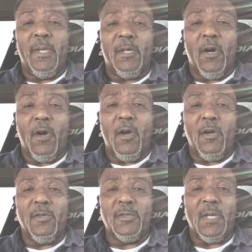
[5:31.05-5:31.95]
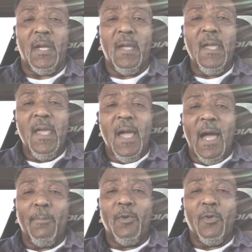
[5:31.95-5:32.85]
because
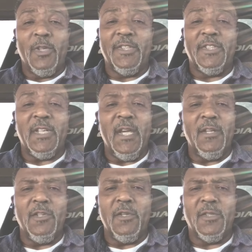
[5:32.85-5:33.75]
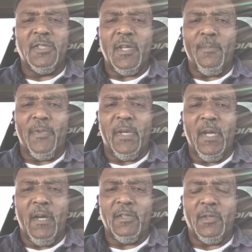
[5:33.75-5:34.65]
I'm going to send you
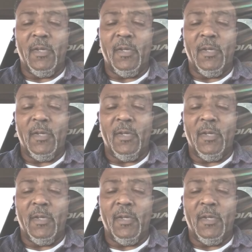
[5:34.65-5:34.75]
something else.